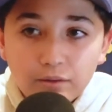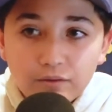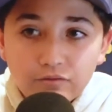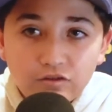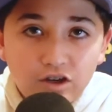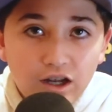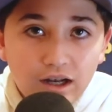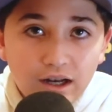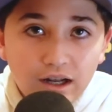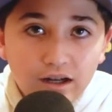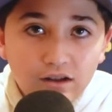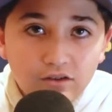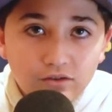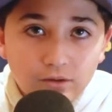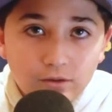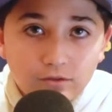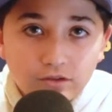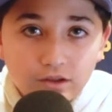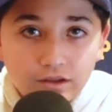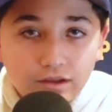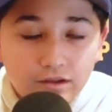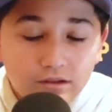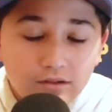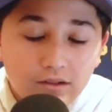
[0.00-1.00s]
If Chad Henne
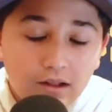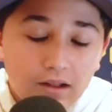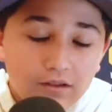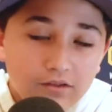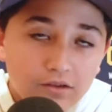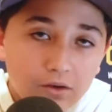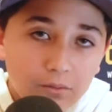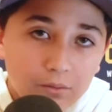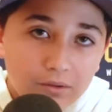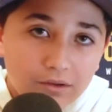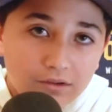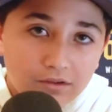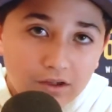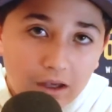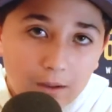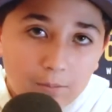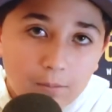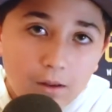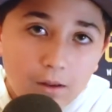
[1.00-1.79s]
starts, I think they still win this game.